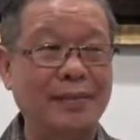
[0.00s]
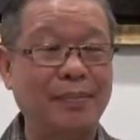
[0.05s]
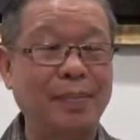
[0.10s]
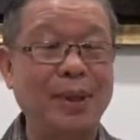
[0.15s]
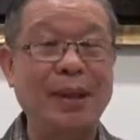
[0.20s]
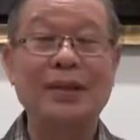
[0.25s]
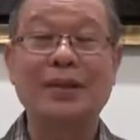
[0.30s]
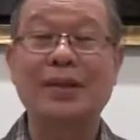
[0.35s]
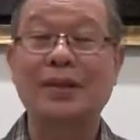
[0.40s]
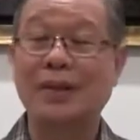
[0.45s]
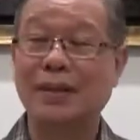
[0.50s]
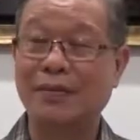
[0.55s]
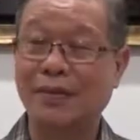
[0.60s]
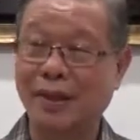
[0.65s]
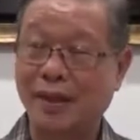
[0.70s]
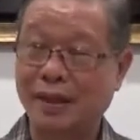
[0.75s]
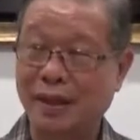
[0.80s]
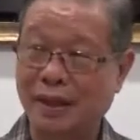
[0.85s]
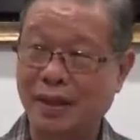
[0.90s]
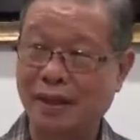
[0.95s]
Based on
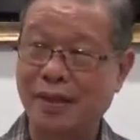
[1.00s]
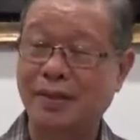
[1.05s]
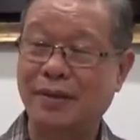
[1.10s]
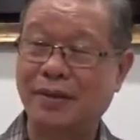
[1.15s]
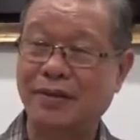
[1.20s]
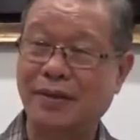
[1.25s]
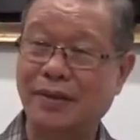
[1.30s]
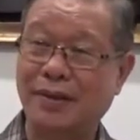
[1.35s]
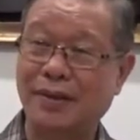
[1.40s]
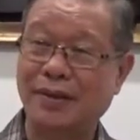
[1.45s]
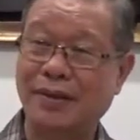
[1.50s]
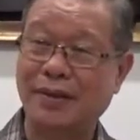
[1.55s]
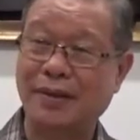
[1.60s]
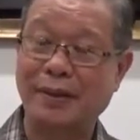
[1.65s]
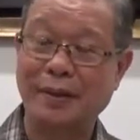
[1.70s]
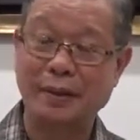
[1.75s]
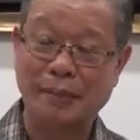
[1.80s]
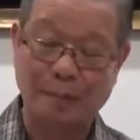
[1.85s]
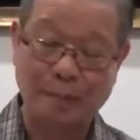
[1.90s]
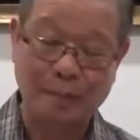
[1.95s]
loving kindness, of course,
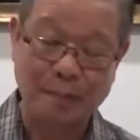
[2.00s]
right?